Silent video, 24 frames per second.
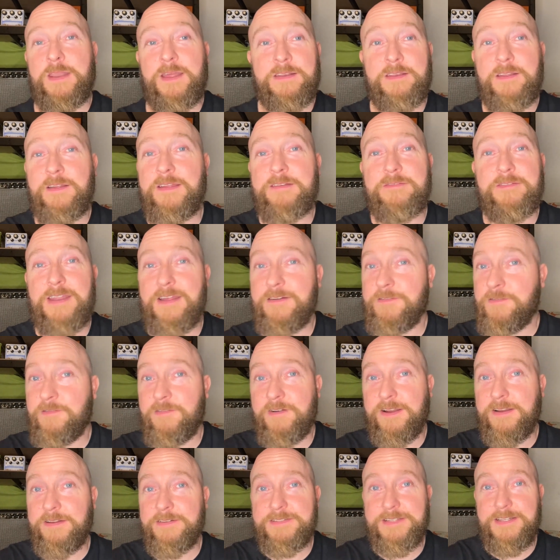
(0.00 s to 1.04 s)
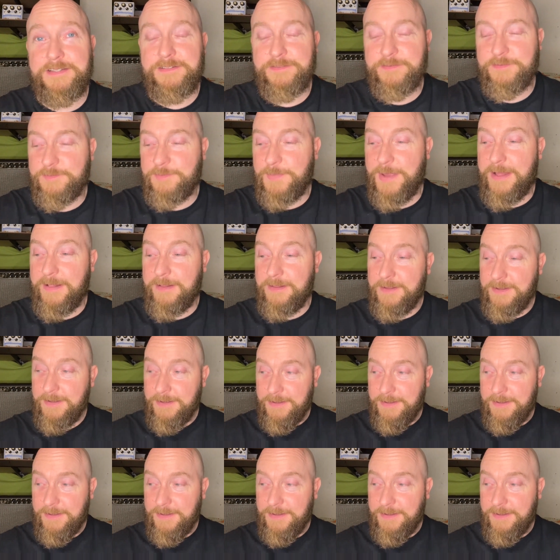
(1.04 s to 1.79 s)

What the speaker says: I don't even have a very good sense of smell.